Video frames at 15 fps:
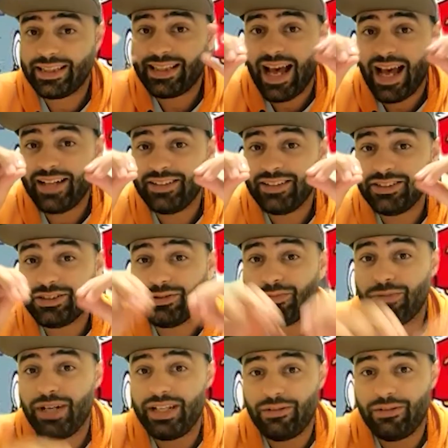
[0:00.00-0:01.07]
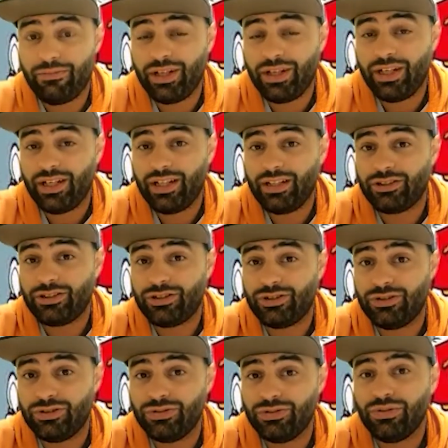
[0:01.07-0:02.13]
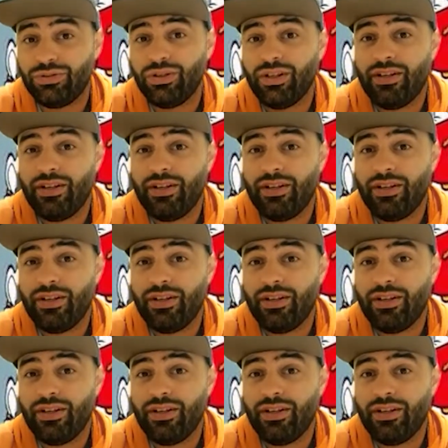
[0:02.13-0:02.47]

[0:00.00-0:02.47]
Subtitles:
that is the way that we need to